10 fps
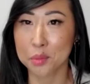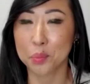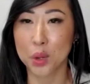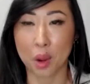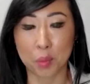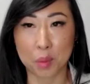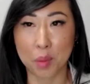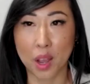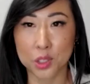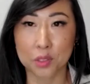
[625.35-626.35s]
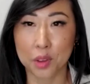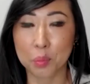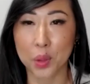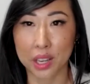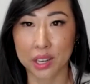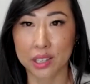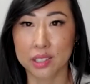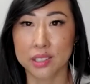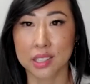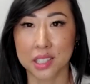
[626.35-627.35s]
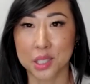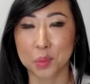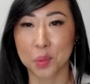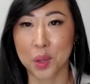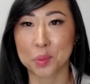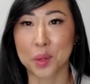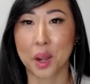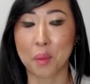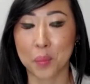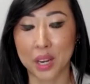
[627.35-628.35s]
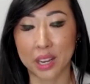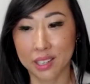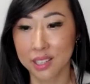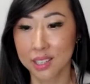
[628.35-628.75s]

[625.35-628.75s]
becoming a master event planning and destination management company